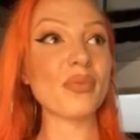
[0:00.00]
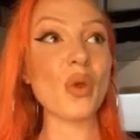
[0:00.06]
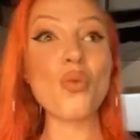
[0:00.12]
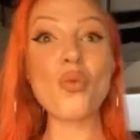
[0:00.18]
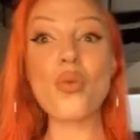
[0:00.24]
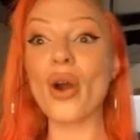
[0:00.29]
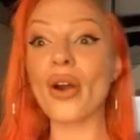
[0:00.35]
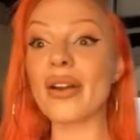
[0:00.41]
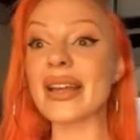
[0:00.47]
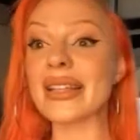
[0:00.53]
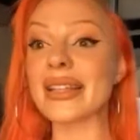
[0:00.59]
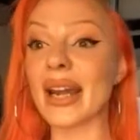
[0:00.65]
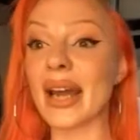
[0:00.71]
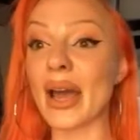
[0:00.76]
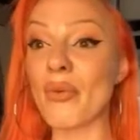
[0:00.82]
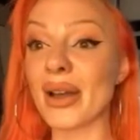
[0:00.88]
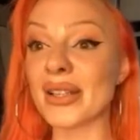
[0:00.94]
worried
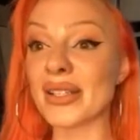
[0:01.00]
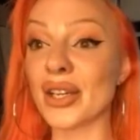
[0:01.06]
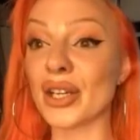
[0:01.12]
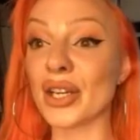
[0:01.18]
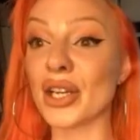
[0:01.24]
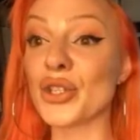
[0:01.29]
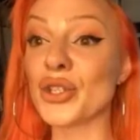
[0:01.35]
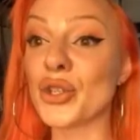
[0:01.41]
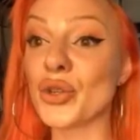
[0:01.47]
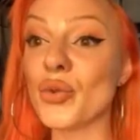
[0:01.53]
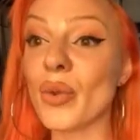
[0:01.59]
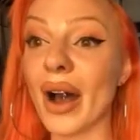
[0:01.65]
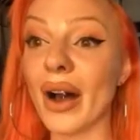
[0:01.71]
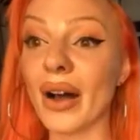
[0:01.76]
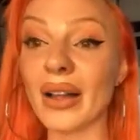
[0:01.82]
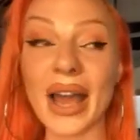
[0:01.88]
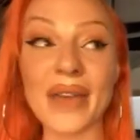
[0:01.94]
that I wasn't gonna do
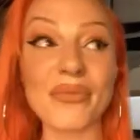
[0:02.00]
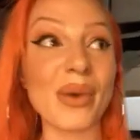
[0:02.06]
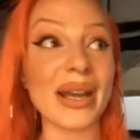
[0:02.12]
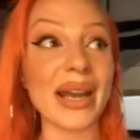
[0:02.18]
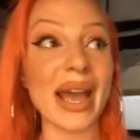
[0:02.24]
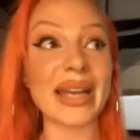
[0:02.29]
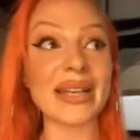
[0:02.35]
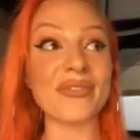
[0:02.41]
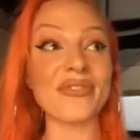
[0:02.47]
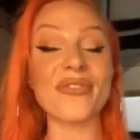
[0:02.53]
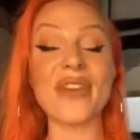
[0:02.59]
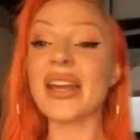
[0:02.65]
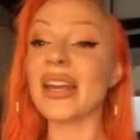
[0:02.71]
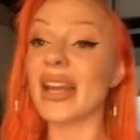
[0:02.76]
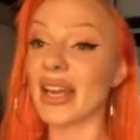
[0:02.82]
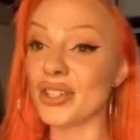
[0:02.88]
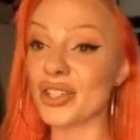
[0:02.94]
well. And when I
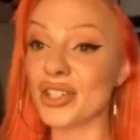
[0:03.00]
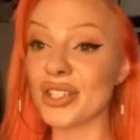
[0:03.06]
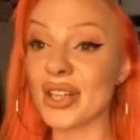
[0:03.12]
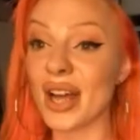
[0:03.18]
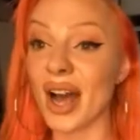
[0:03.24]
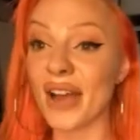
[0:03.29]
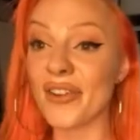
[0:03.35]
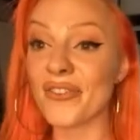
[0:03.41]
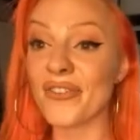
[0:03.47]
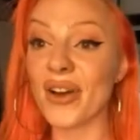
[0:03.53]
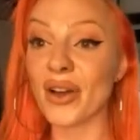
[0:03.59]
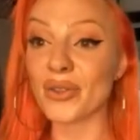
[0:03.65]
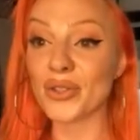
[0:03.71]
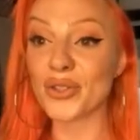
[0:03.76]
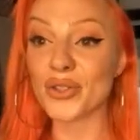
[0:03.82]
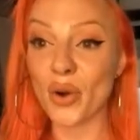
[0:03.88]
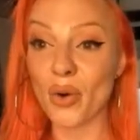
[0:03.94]
finished, I
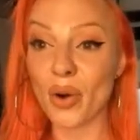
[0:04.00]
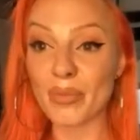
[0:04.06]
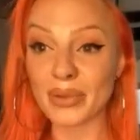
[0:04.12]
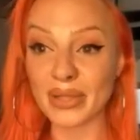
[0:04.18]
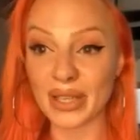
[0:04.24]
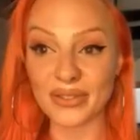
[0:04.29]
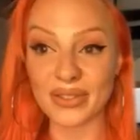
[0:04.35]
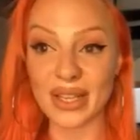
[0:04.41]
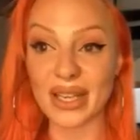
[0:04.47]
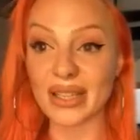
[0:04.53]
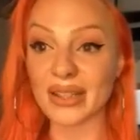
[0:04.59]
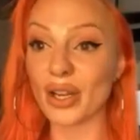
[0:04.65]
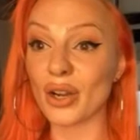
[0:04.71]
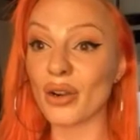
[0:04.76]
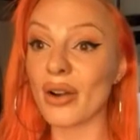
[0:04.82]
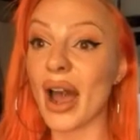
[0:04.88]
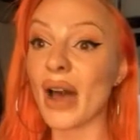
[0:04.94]
felt so uplifted.
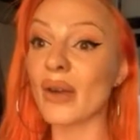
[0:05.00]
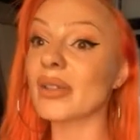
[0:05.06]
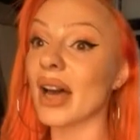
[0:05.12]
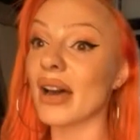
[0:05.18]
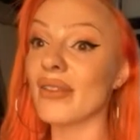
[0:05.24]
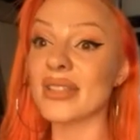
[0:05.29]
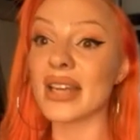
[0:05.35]
The crowd loved